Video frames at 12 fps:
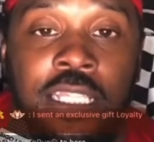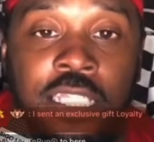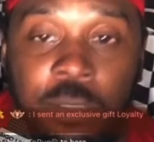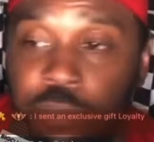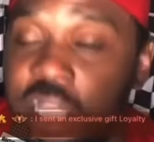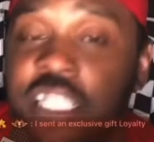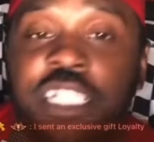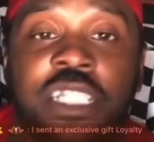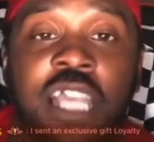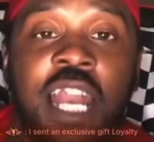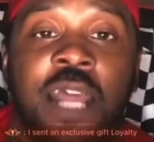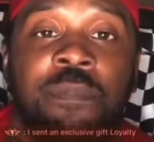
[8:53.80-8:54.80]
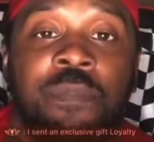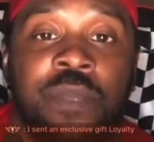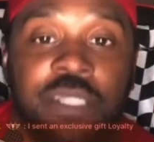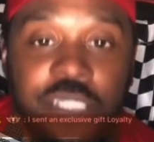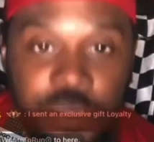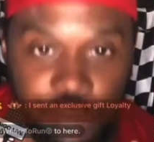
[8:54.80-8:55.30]
The brother shot up
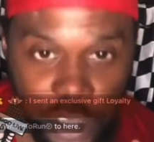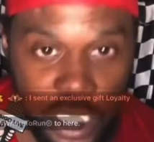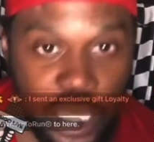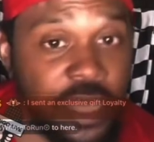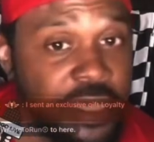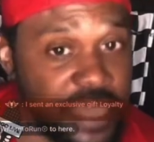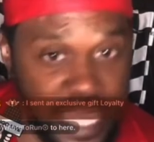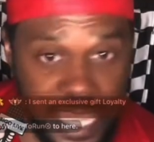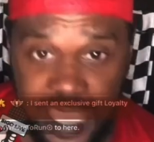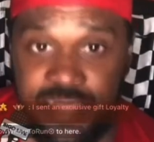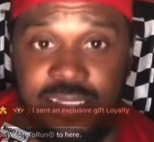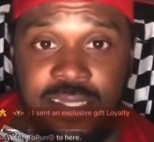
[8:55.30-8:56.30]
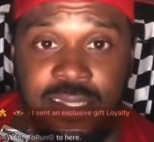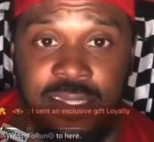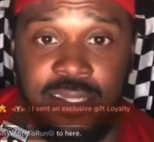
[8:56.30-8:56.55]
some kids.